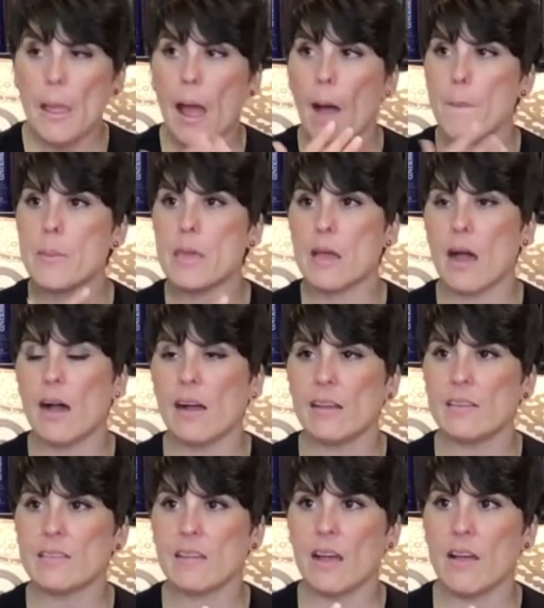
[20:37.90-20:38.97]

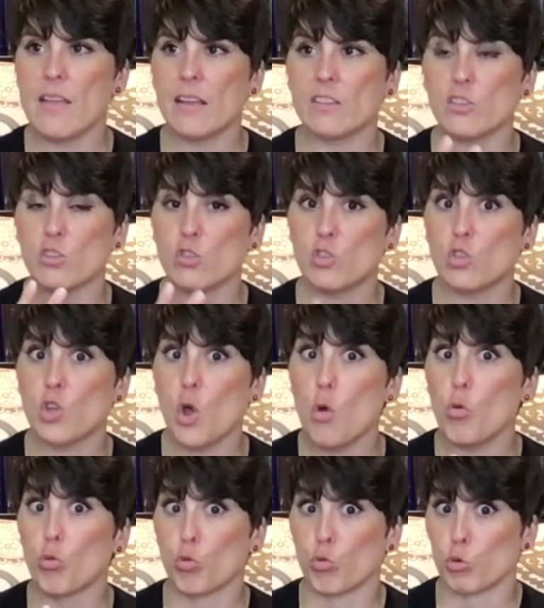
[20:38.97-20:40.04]
because it's
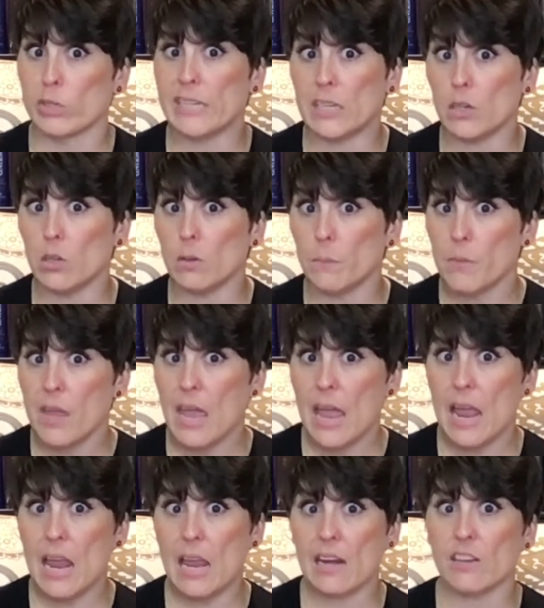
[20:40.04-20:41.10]
so real
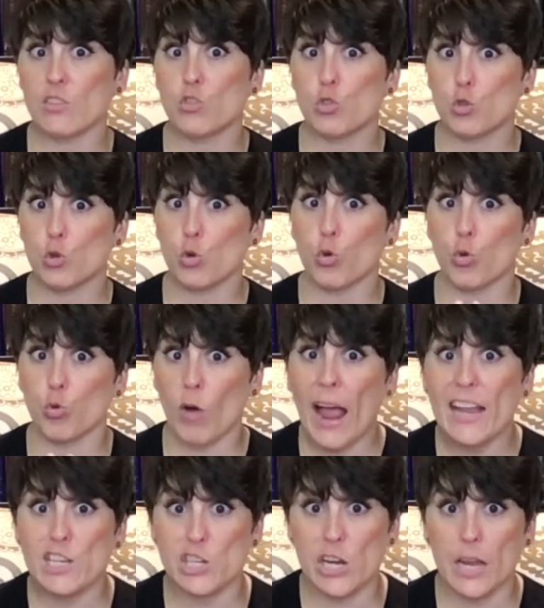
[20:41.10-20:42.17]
and it's
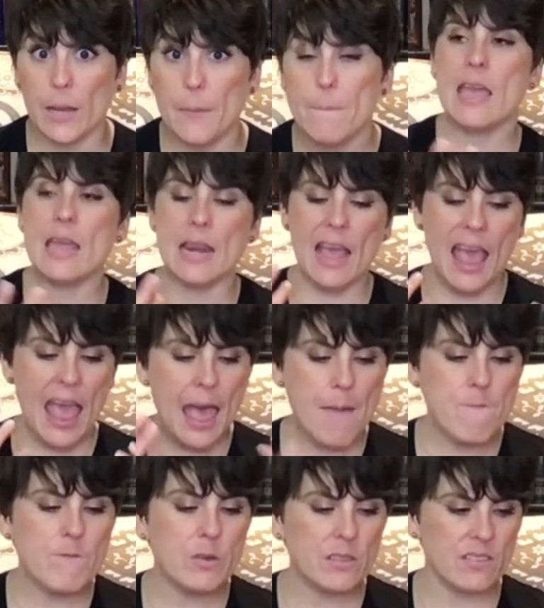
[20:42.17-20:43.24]
tragic. It
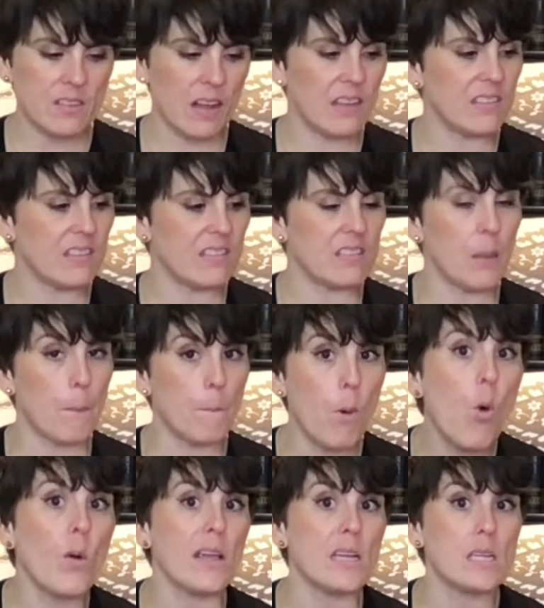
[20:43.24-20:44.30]
emphasizes the
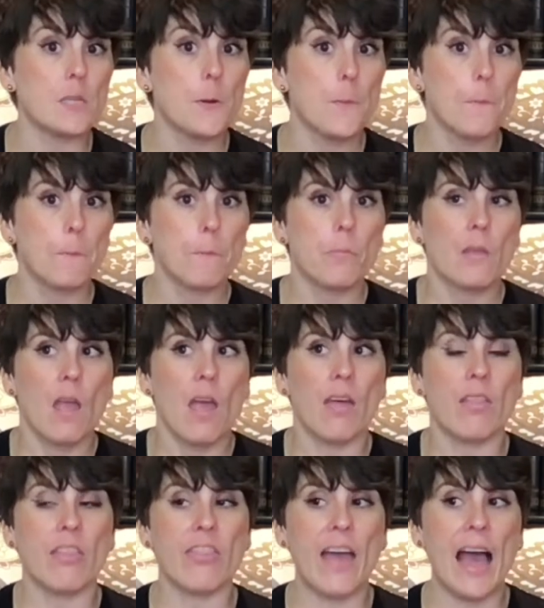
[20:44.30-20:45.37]
point
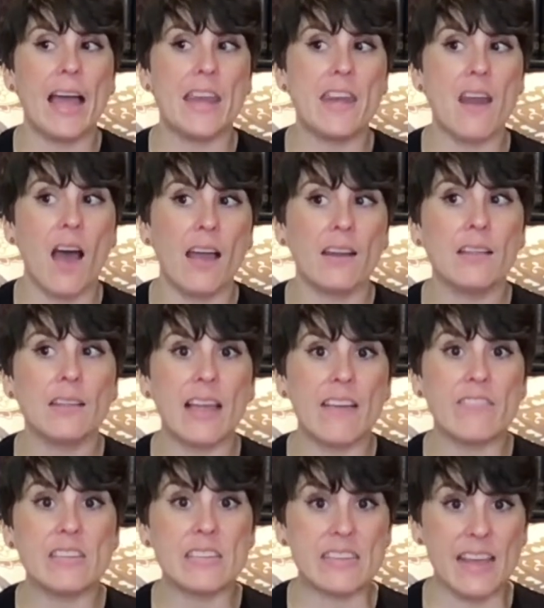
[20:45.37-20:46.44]
that
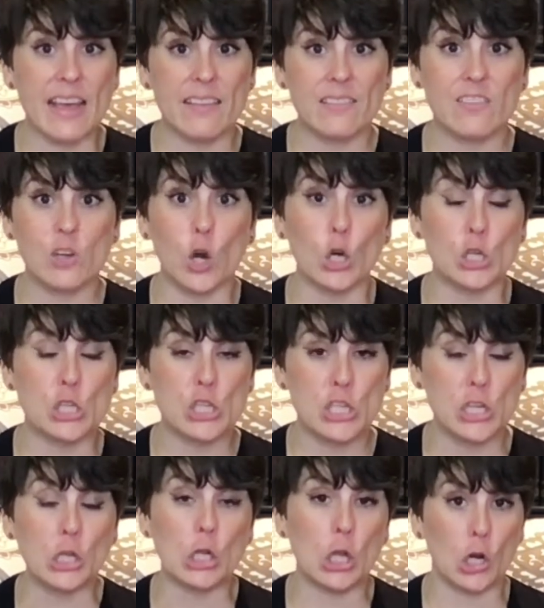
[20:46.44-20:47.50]
9/11 deaths are
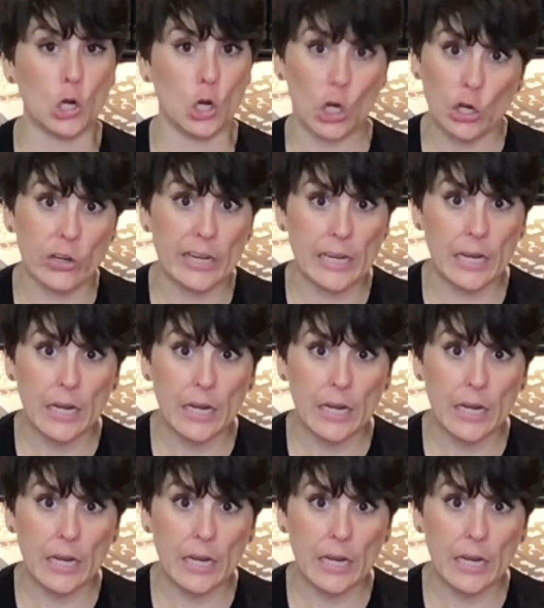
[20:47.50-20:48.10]
still occurring.